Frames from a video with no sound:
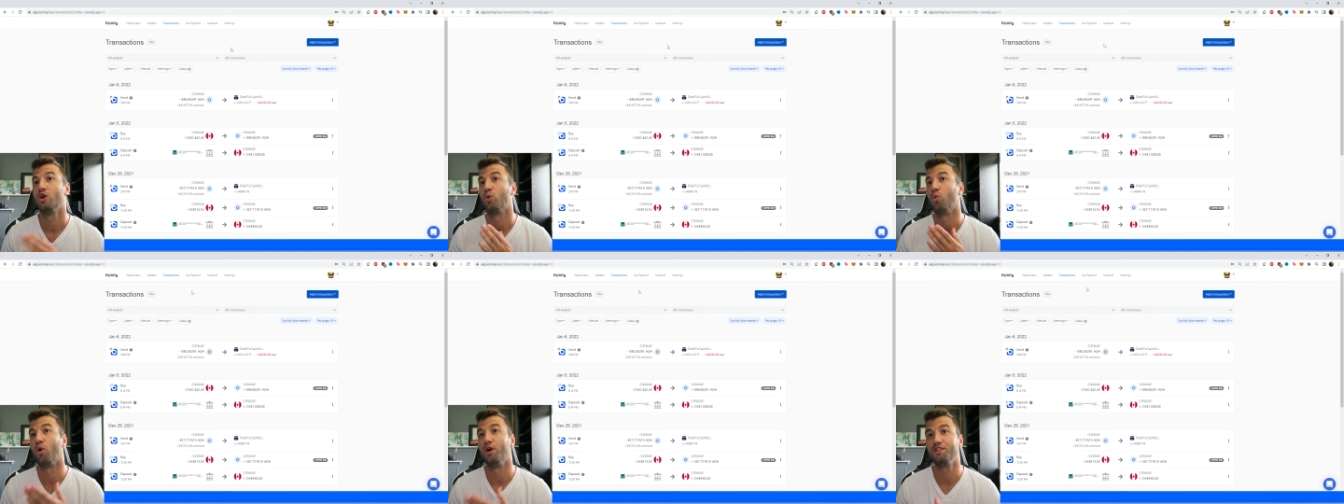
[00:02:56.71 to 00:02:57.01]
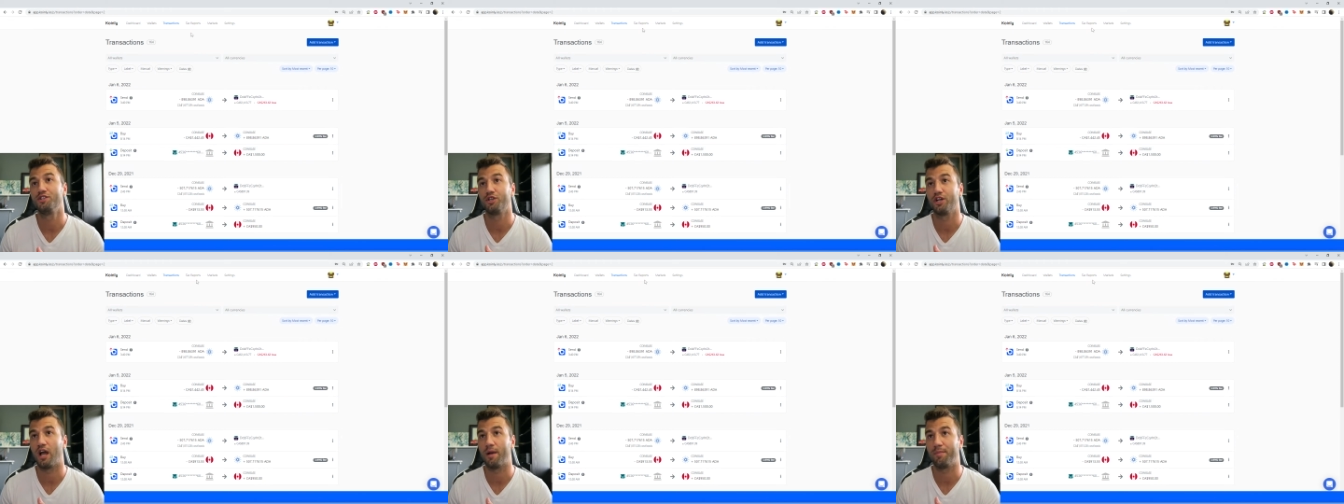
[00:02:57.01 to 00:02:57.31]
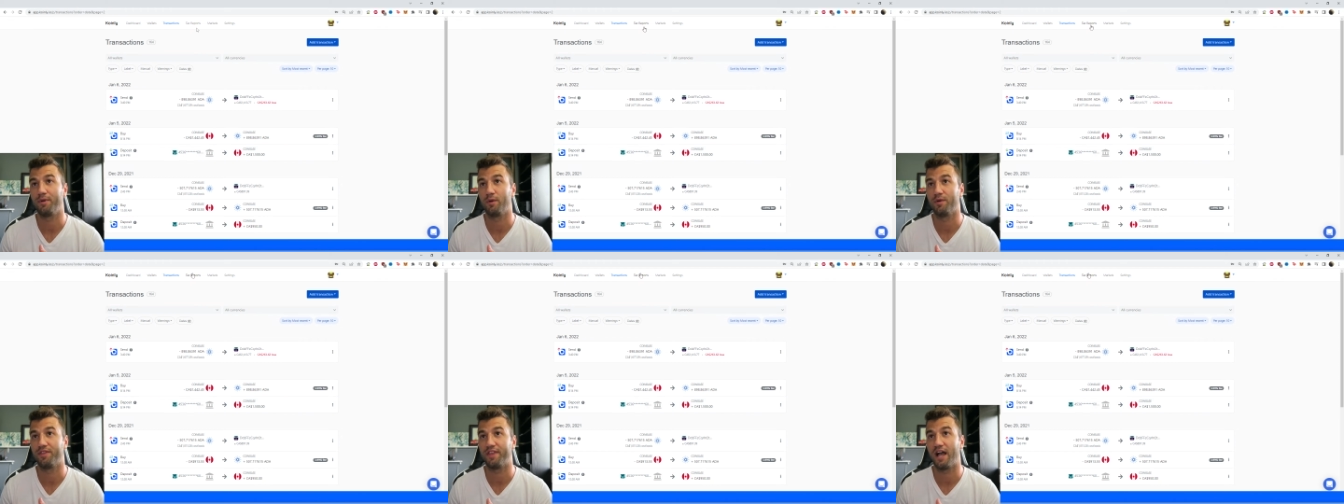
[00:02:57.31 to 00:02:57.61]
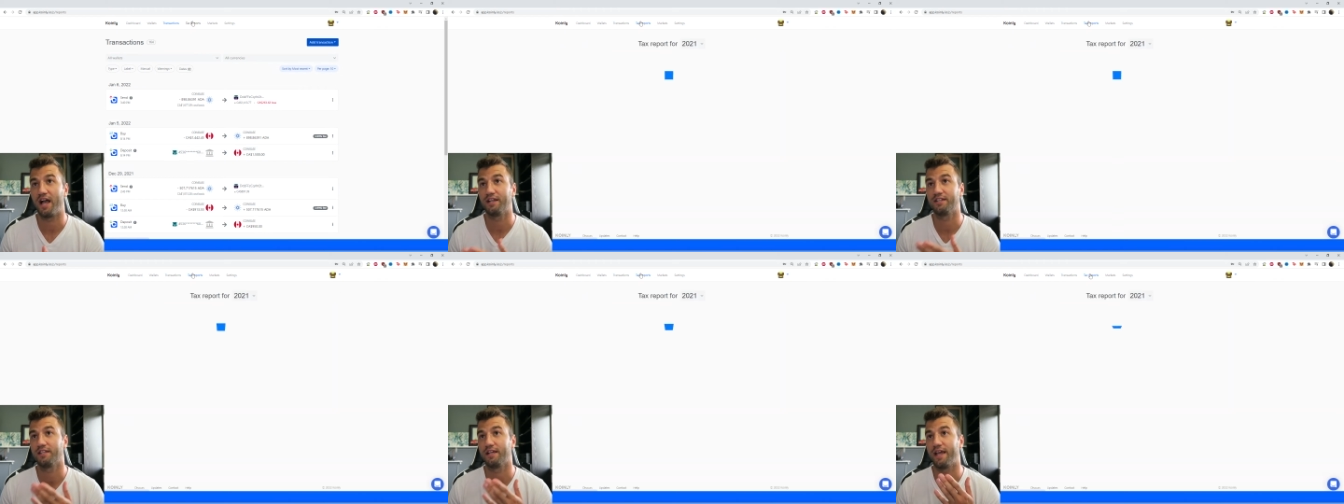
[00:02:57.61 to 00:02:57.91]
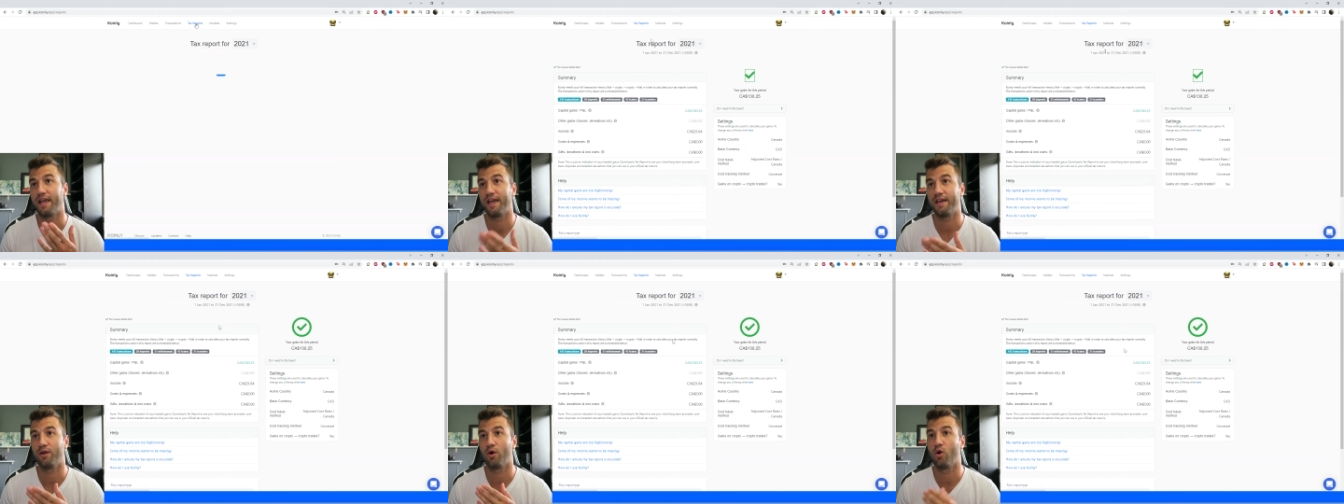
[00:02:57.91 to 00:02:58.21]
Once you're happy with that,
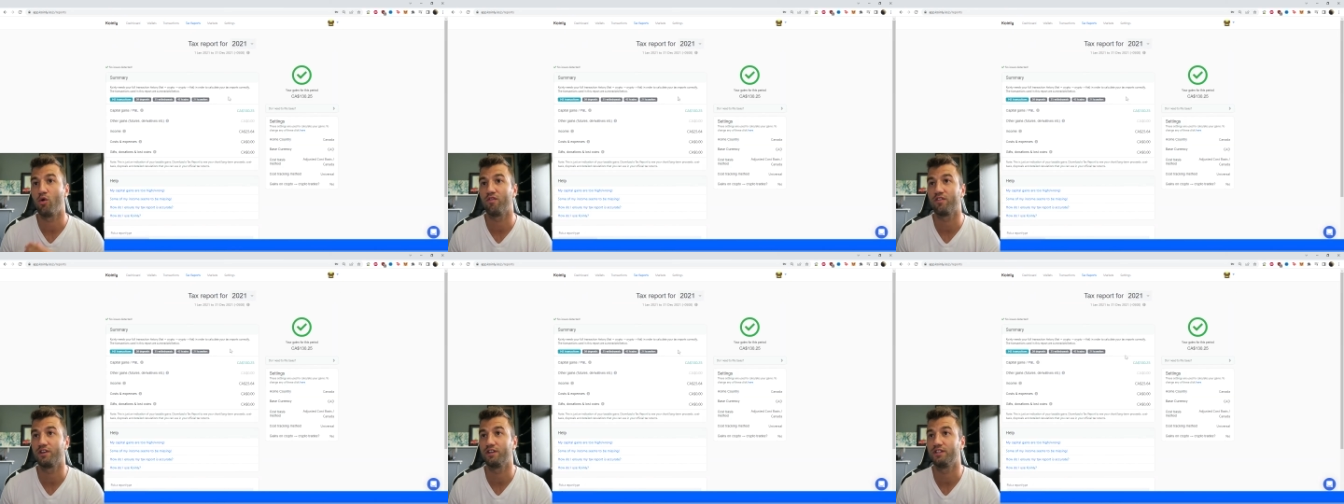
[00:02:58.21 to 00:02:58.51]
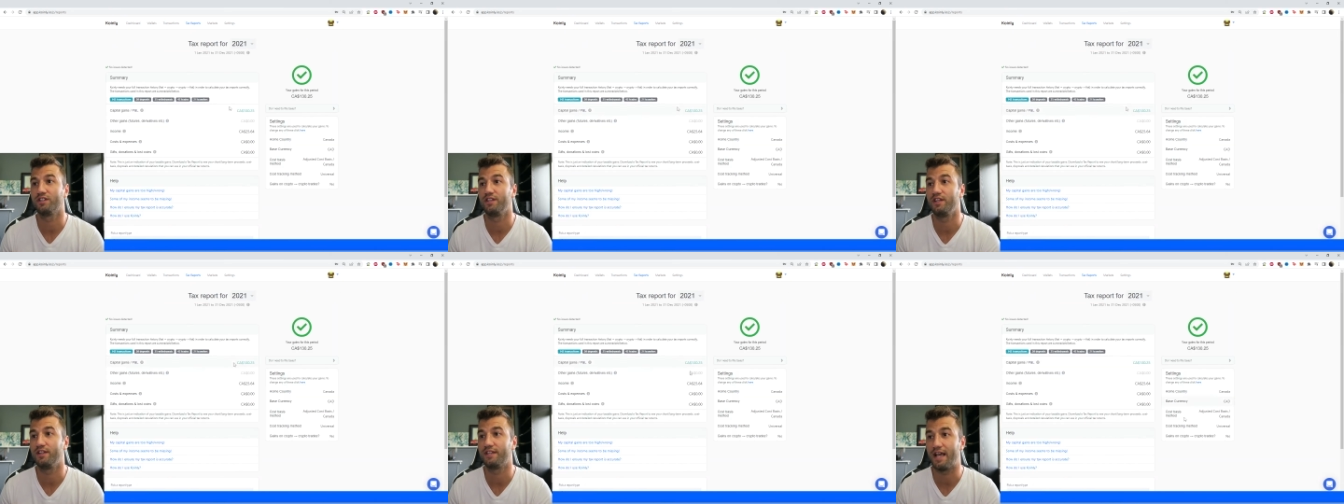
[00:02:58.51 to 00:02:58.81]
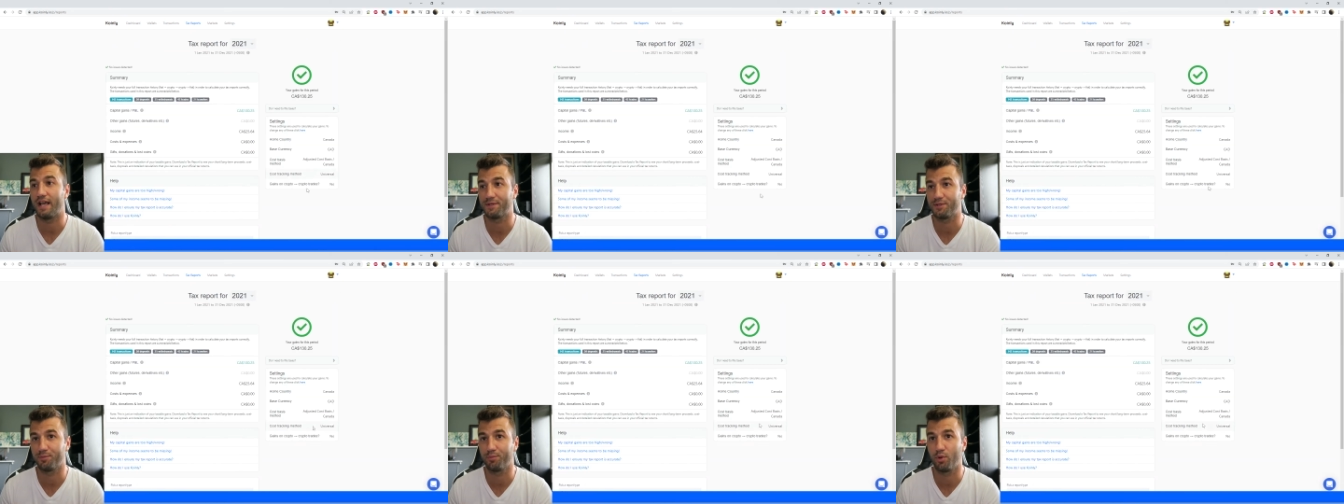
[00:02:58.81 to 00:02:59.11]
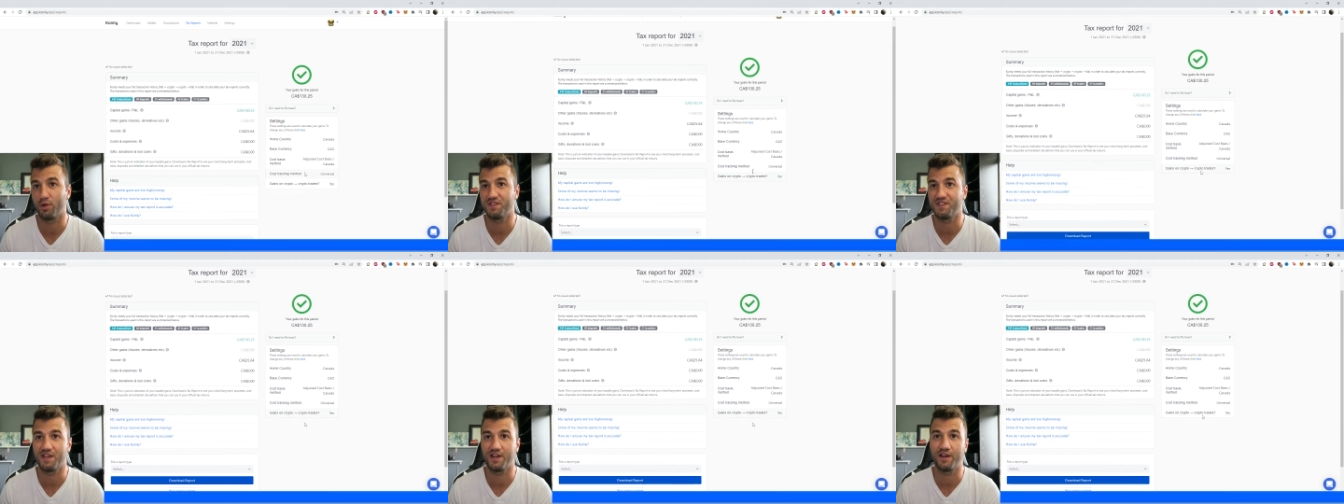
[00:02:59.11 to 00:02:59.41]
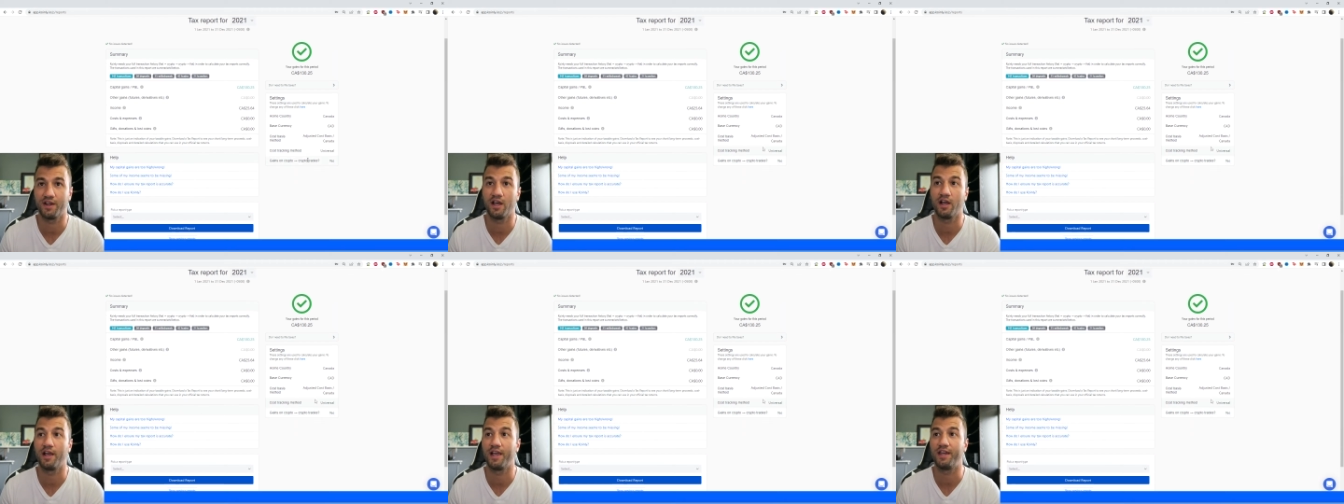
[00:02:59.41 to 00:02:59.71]
head over into the tax reports
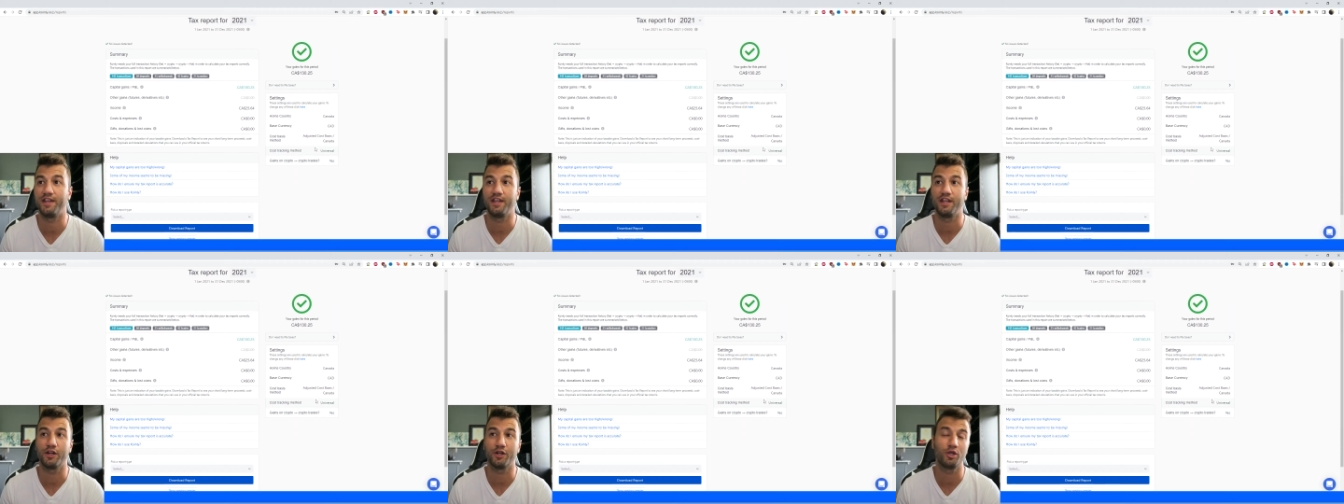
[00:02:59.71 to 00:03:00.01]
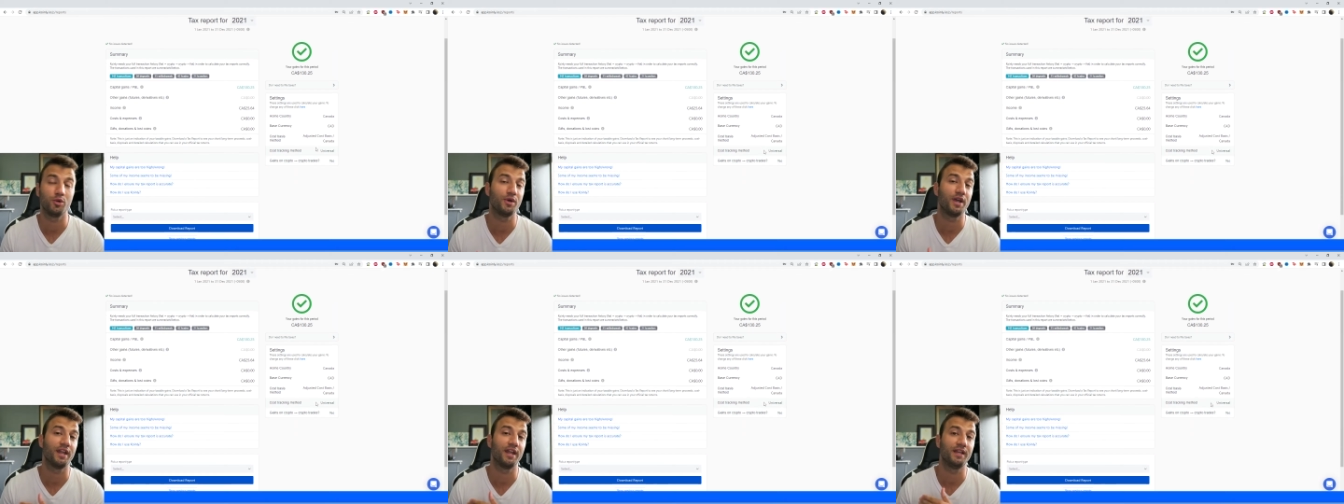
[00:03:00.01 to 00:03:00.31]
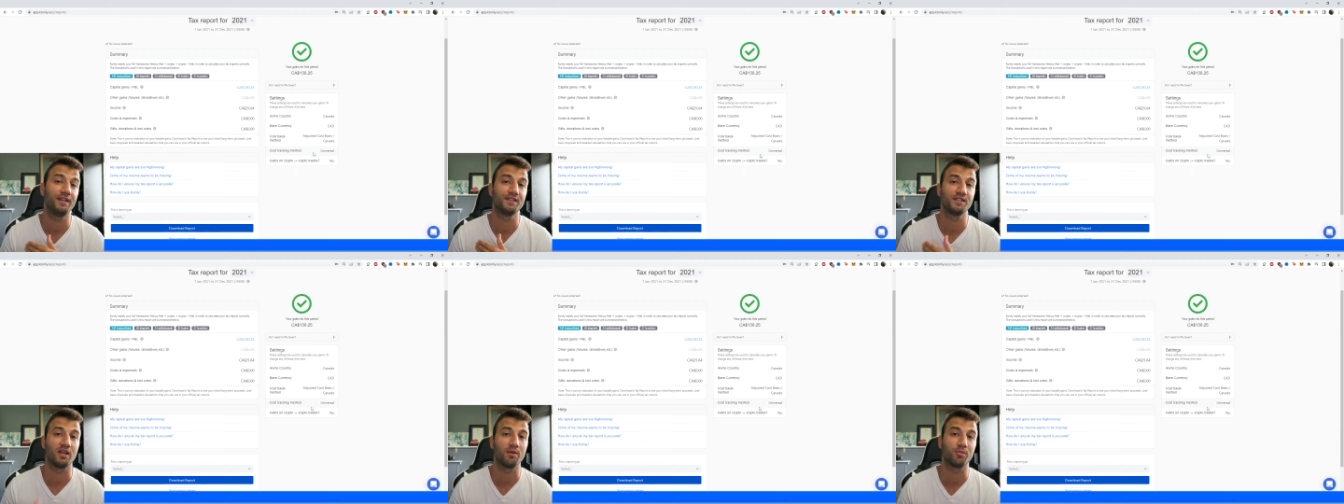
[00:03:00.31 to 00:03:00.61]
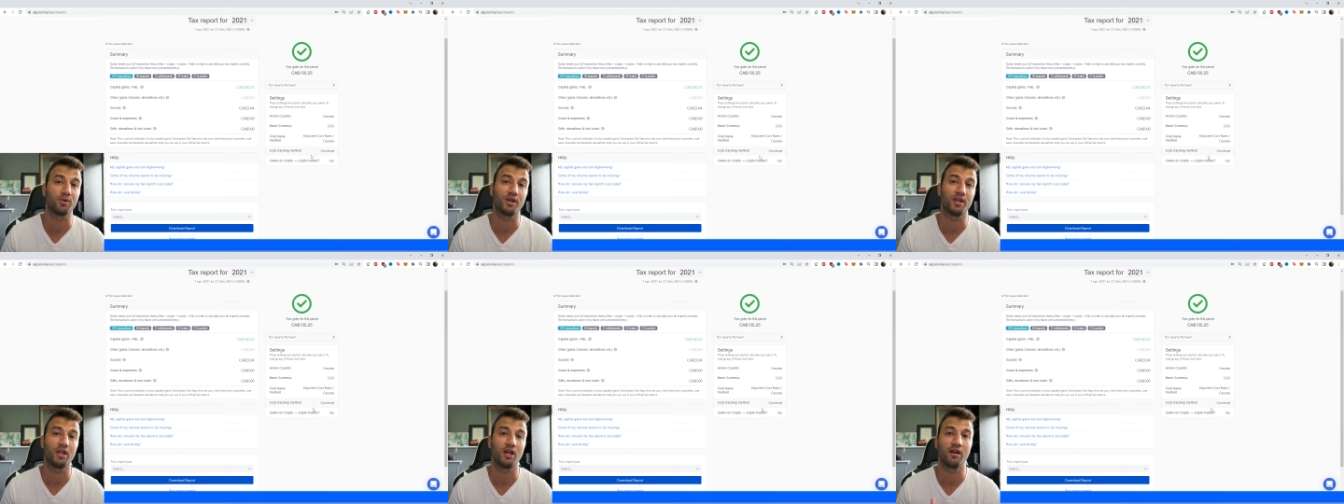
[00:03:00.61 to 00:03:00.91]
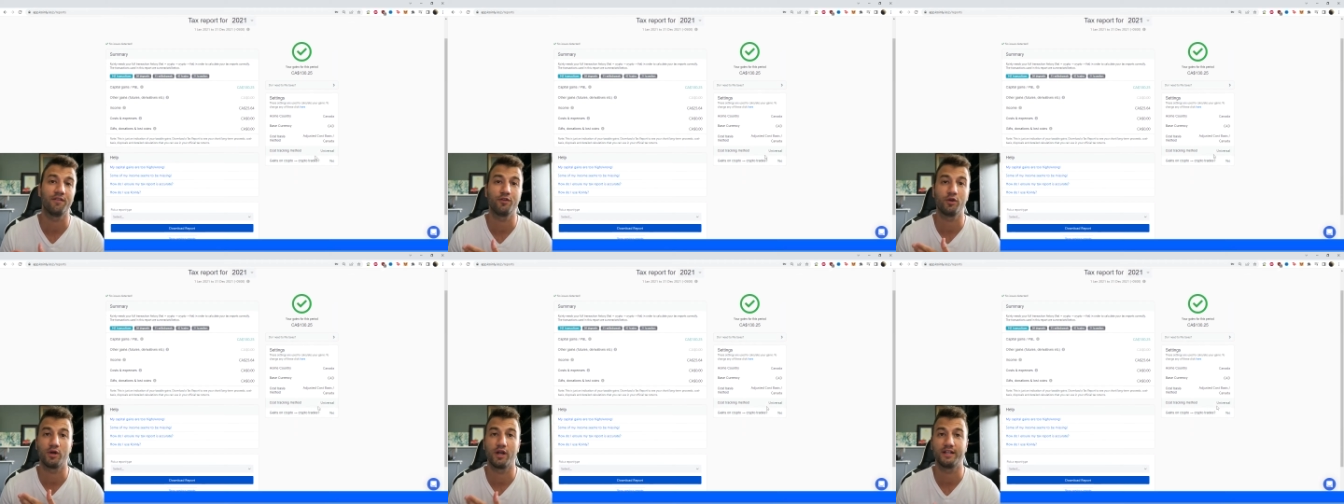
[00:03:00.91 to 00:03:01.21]
area, and here you get a summary
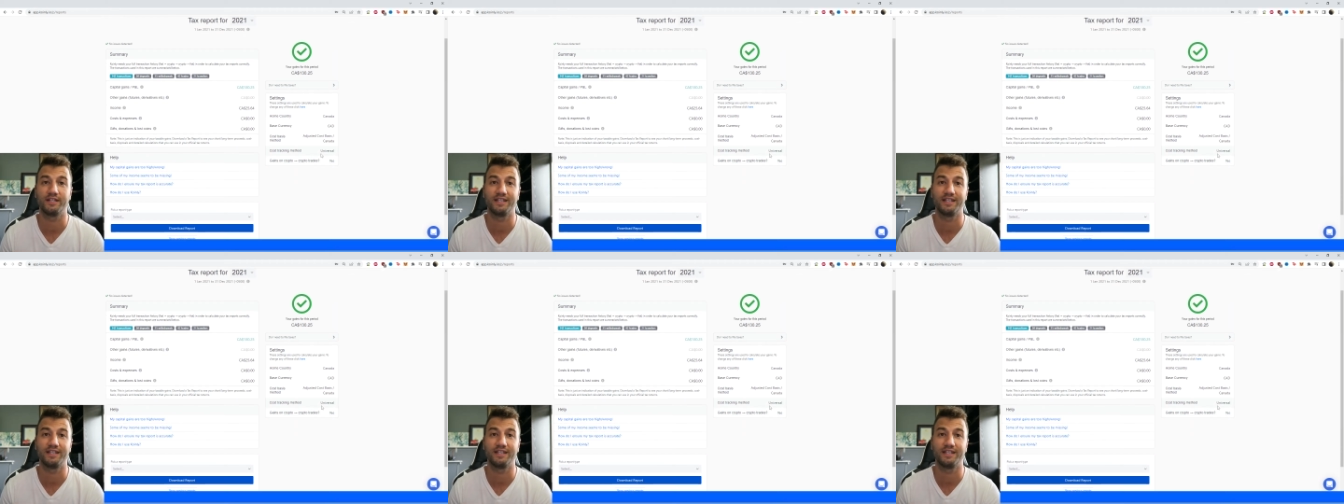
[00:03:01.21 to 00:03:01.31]
of your